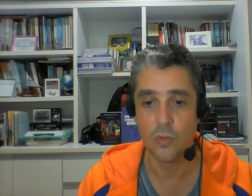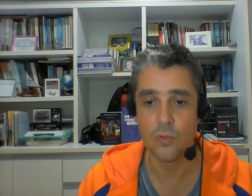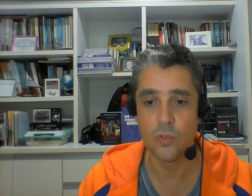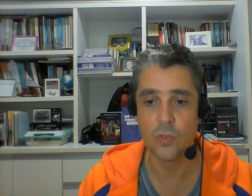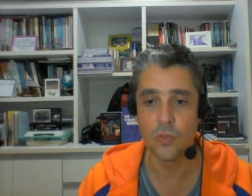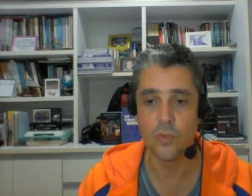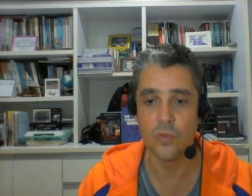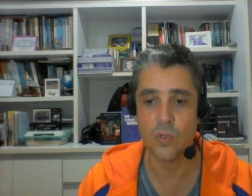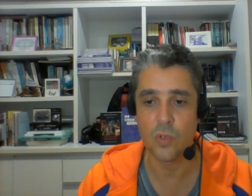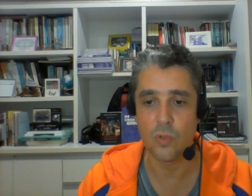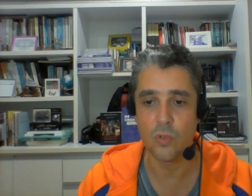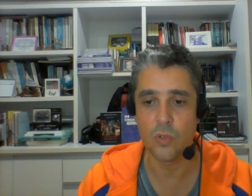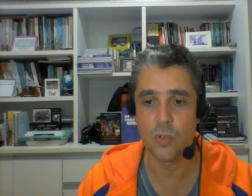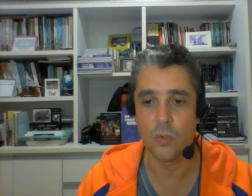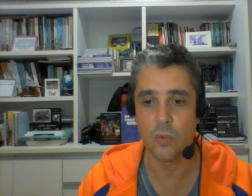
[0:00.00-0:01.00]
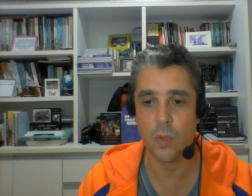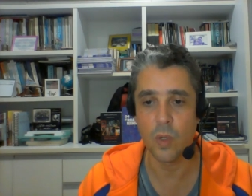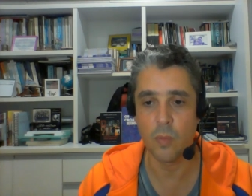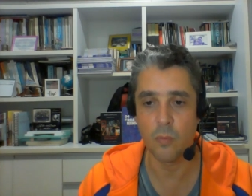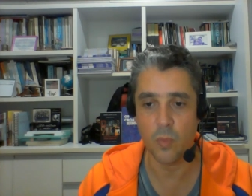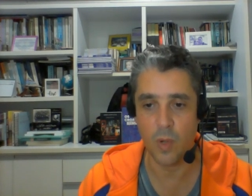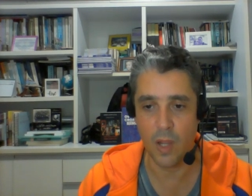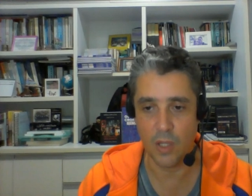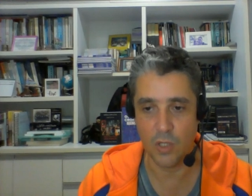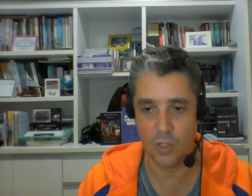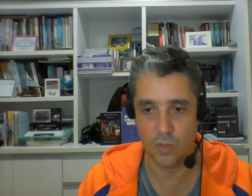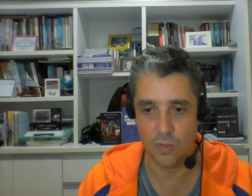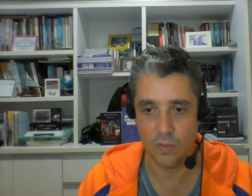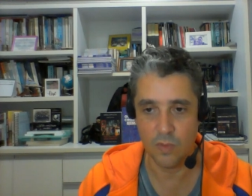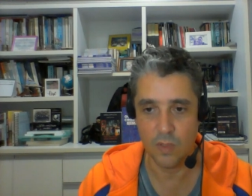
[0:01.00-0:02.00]
to social
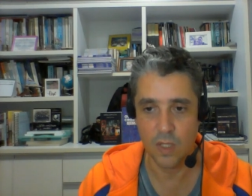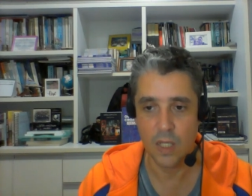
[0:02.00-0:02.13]
repression